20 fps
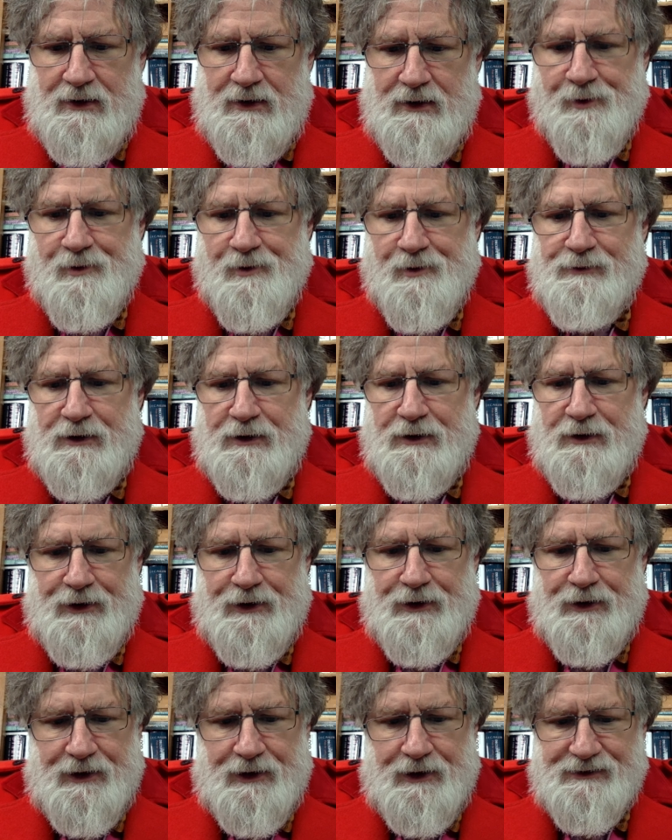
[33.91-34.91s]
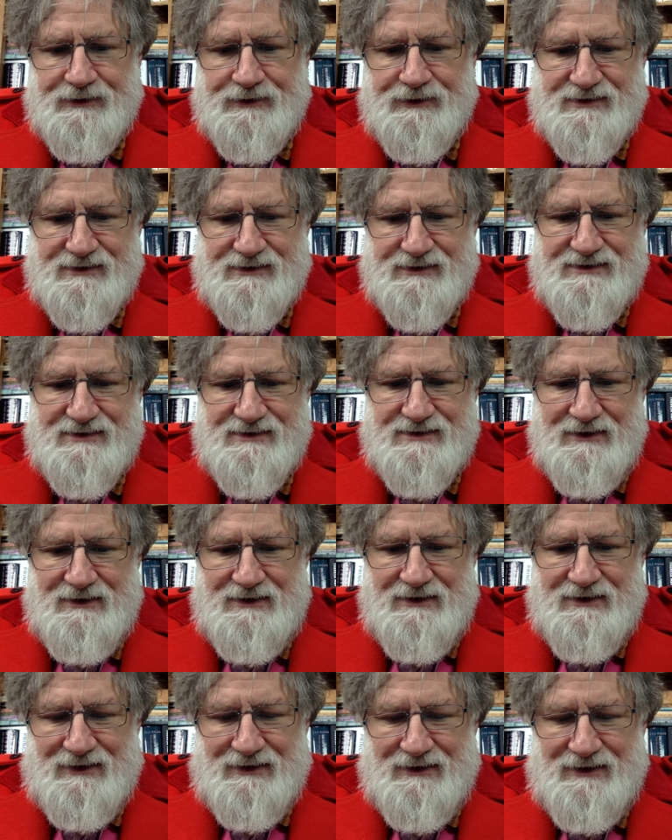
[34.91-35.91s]
Robbie Burns,
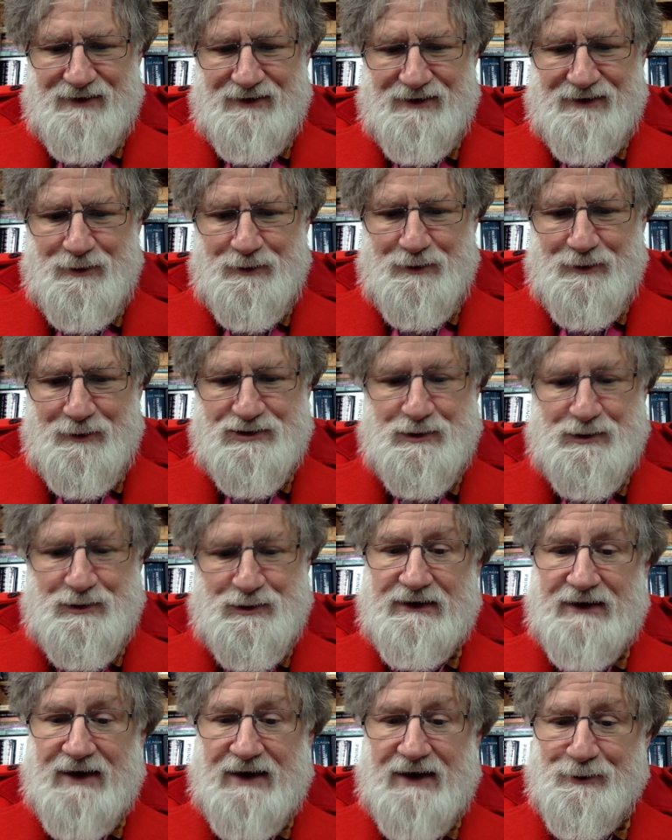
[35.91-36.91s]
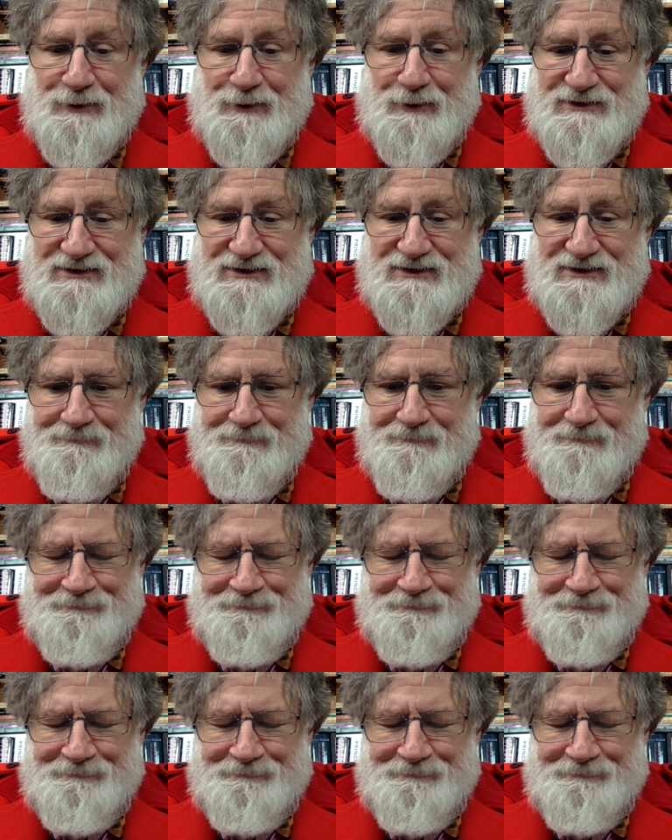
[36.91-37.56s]
The Ode to a Louse.